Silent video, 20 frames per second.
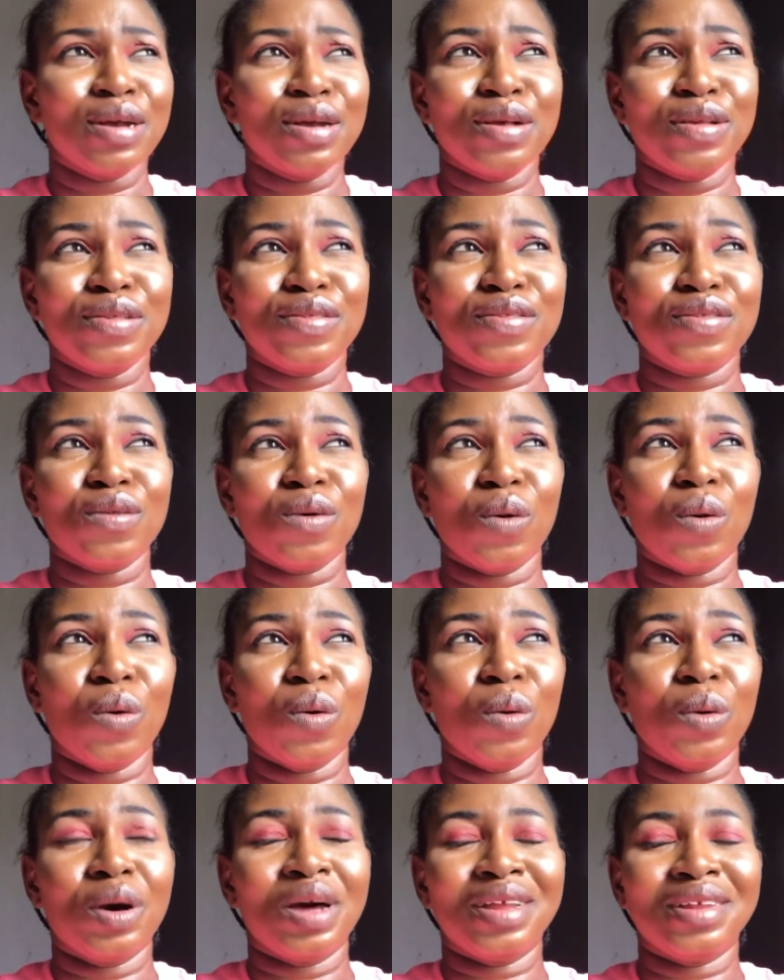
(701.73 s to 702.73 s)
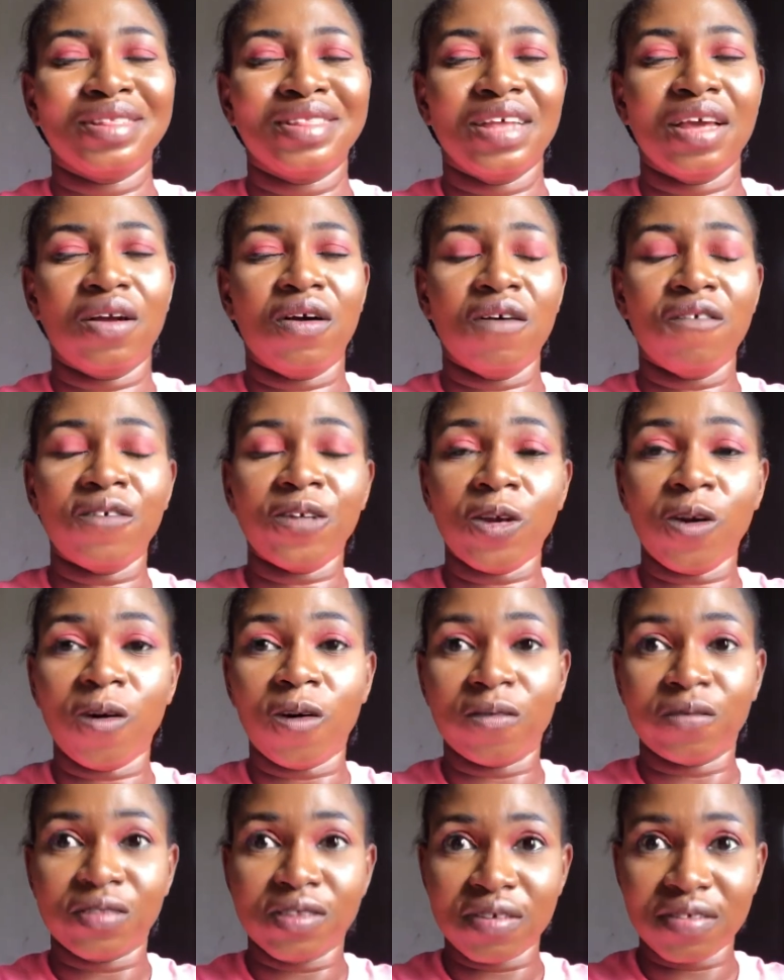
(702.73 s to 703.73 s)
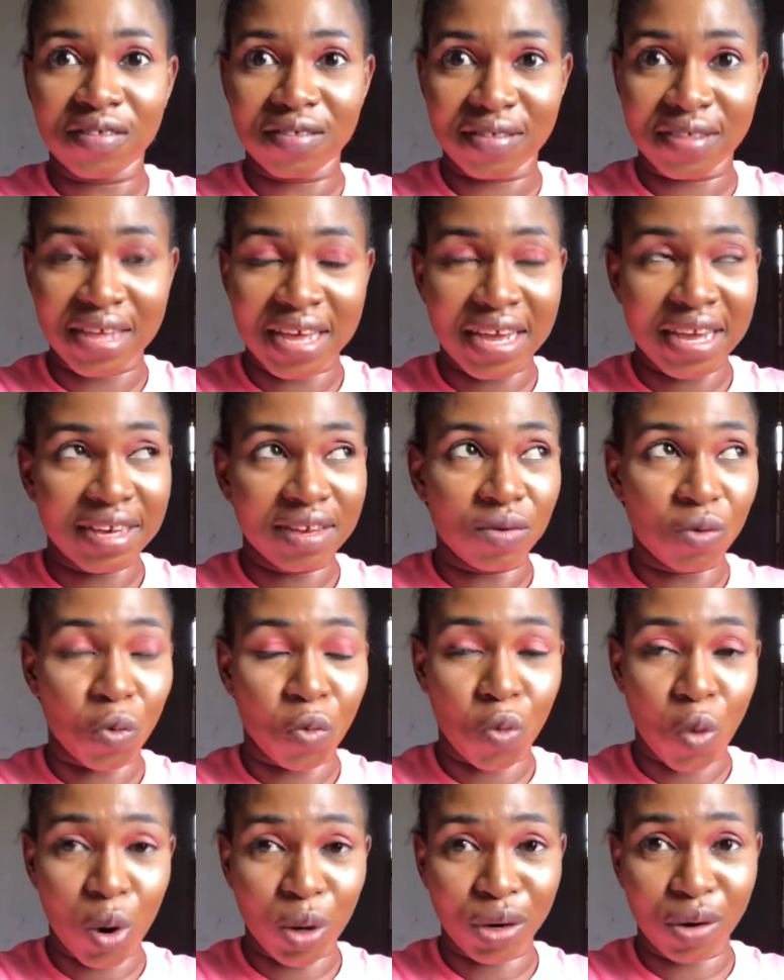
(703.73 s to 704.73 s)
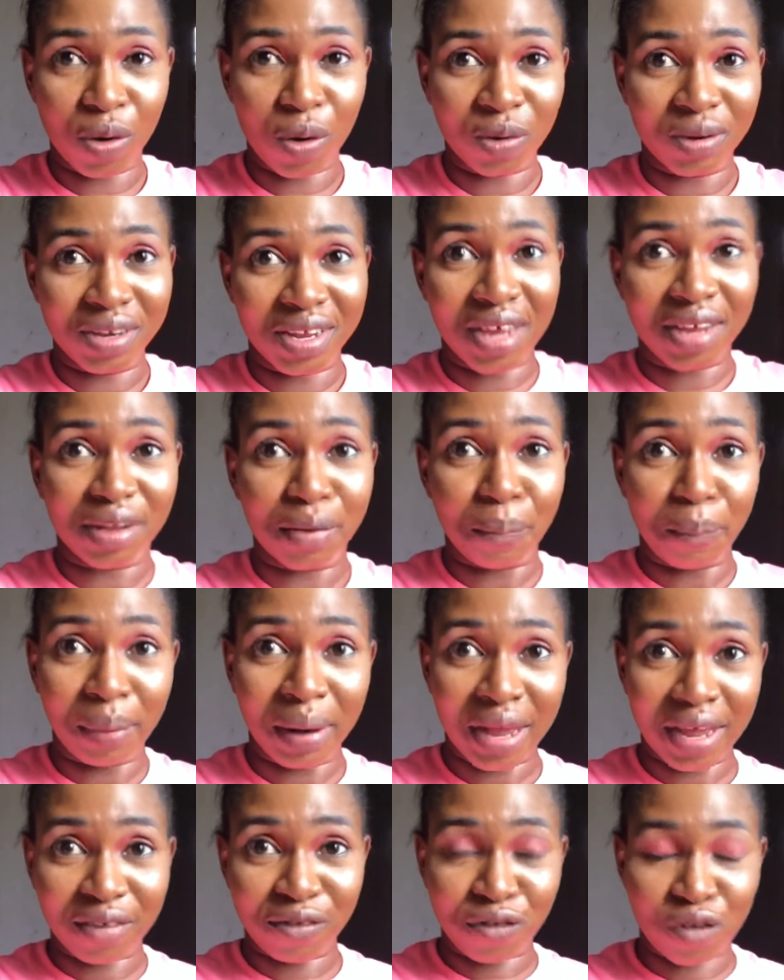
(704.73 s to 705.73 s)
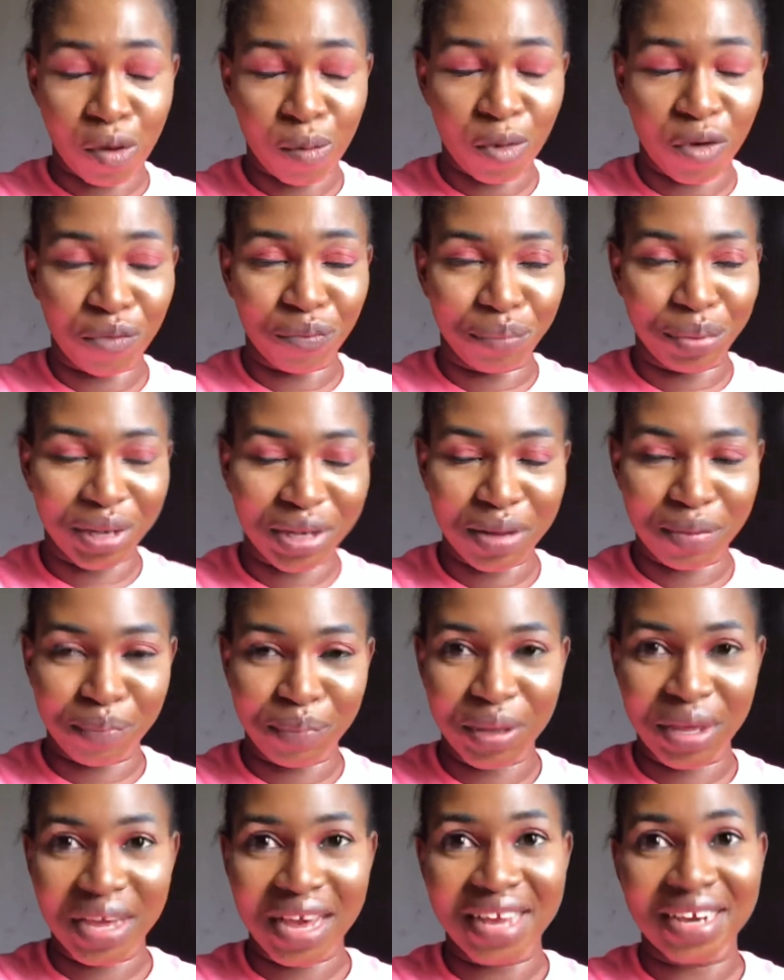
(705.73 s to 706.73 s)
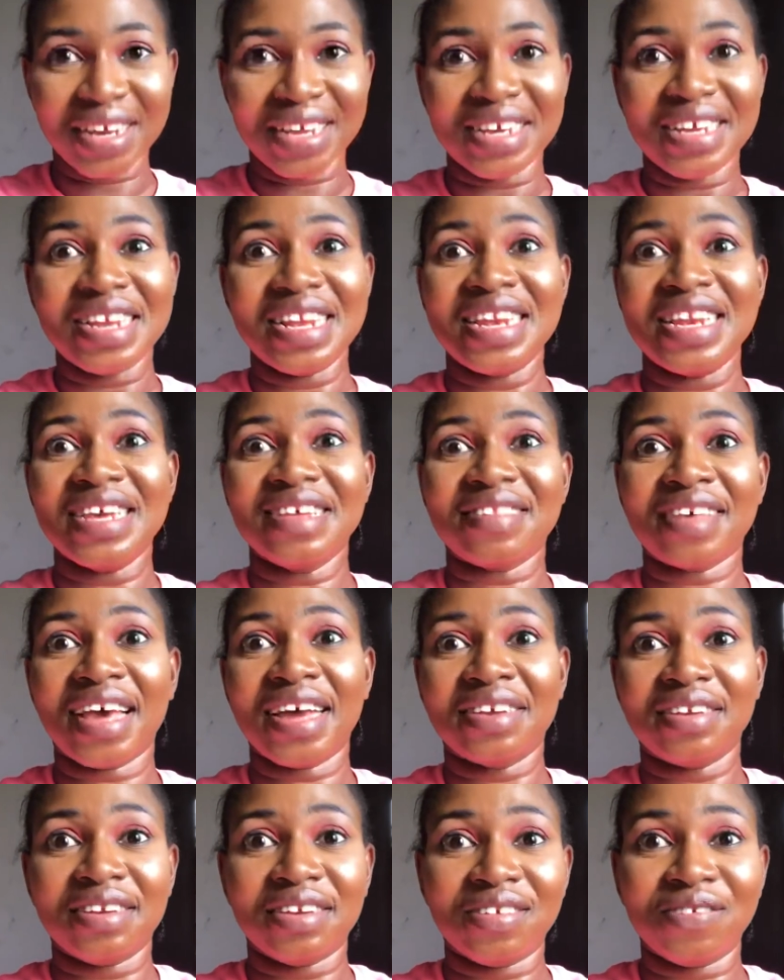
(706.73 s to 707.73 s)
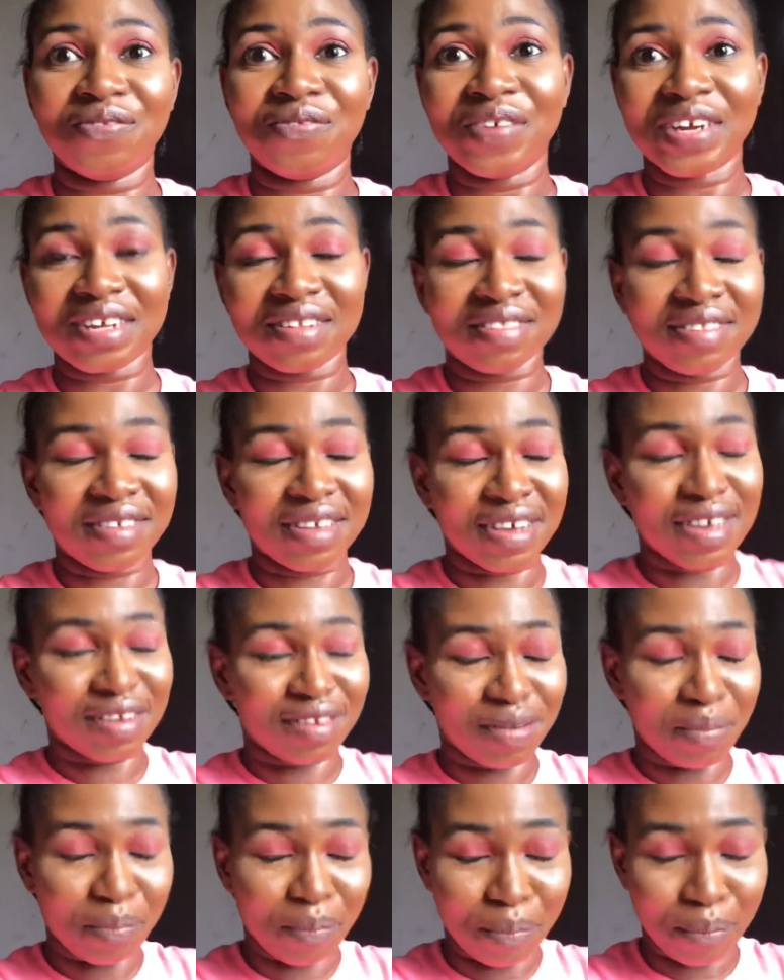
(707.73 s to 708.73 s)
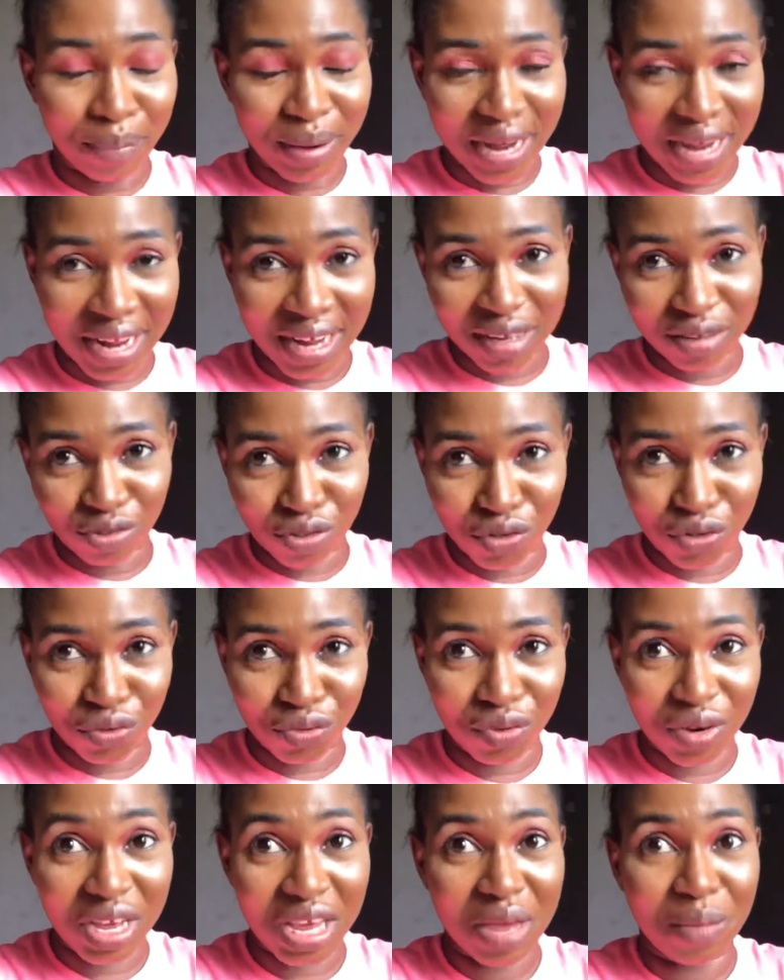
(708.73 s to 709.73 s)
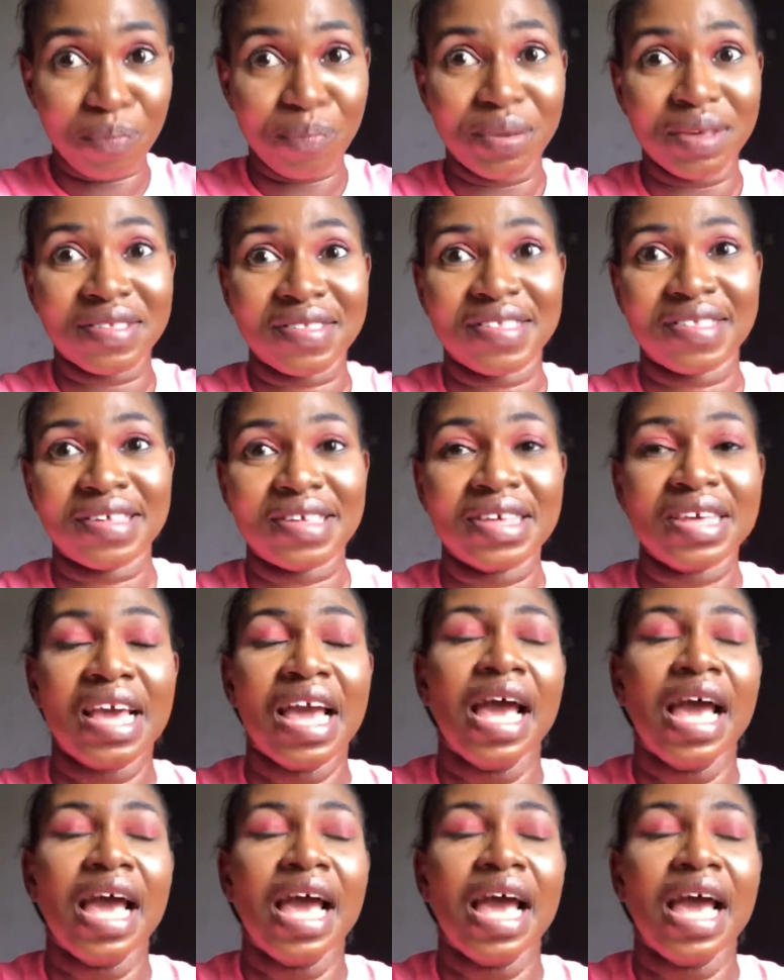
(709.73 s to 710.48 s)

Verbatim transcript: So the governor of the state won under the platform of PDP, and then he later defected back to APC,